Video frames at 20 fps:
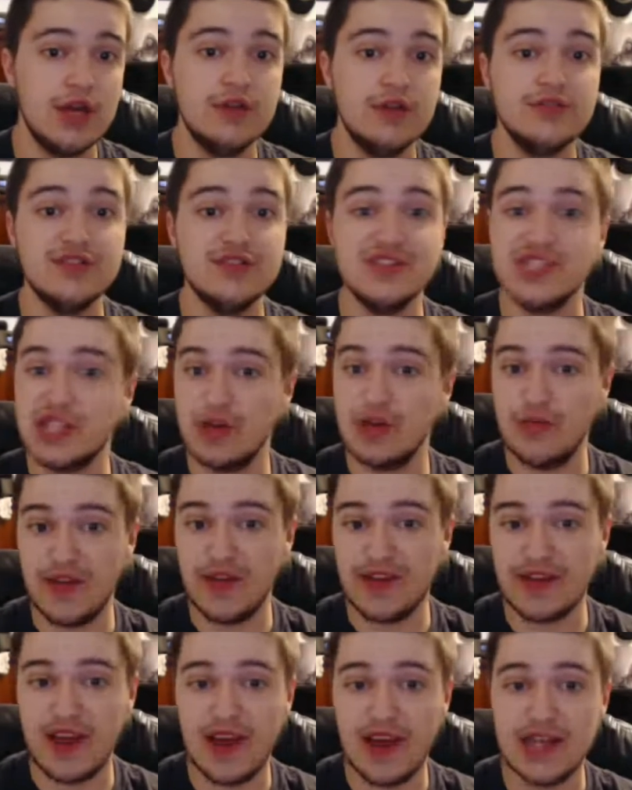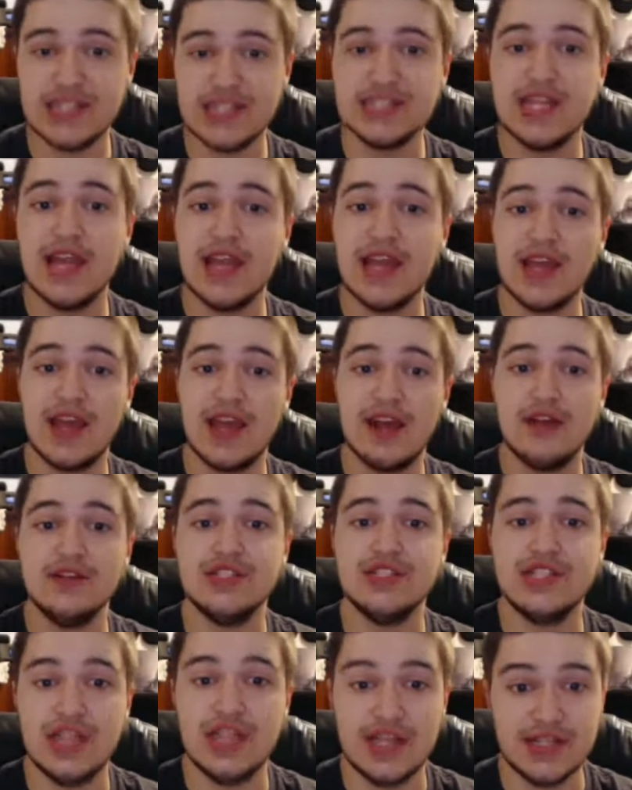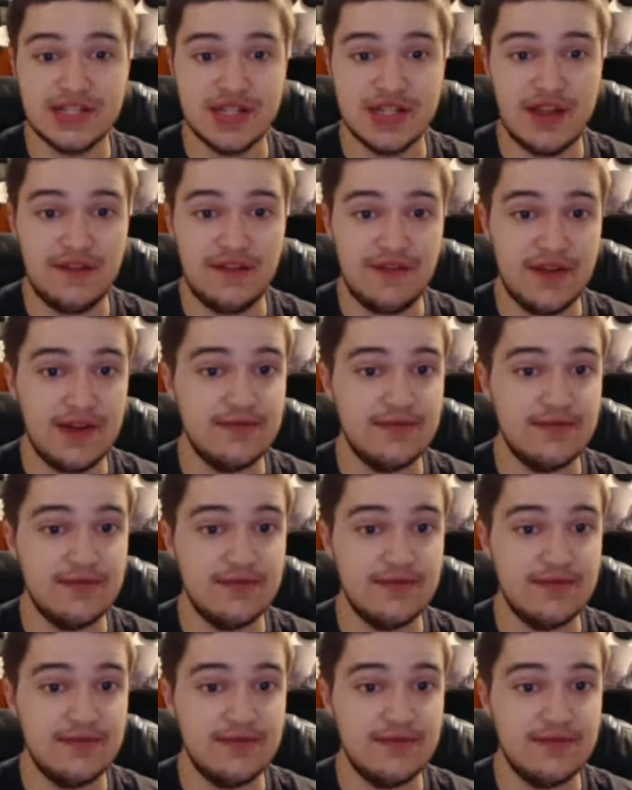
So until then, guys, take care, stay safe,